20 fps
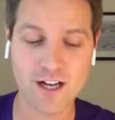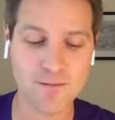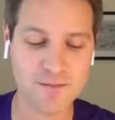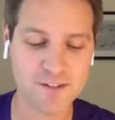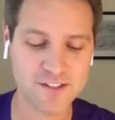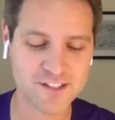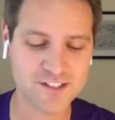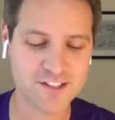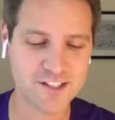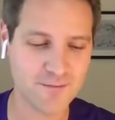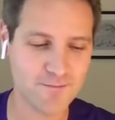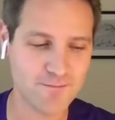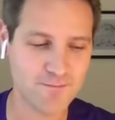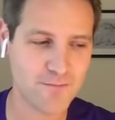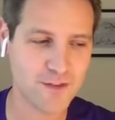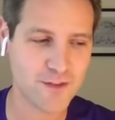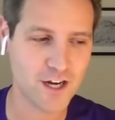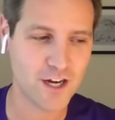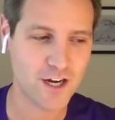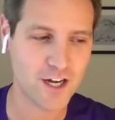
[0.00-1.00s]
This is a
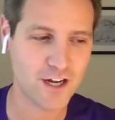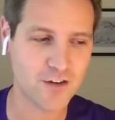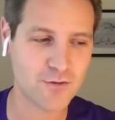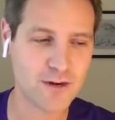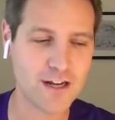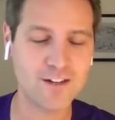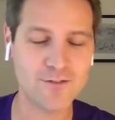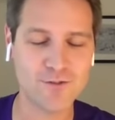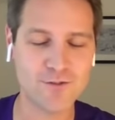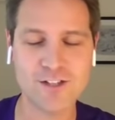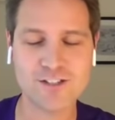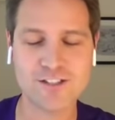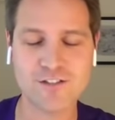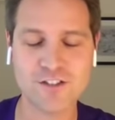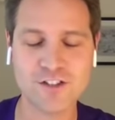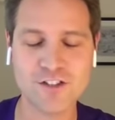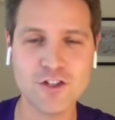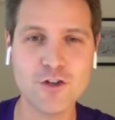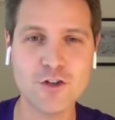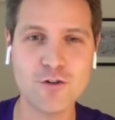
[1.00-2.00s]

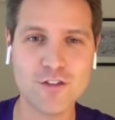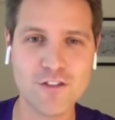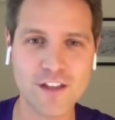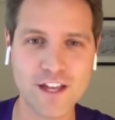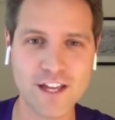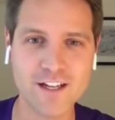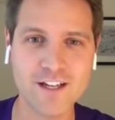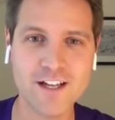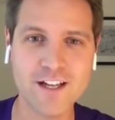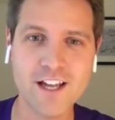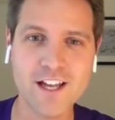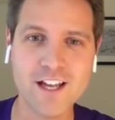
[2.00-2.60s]
relatively new thing,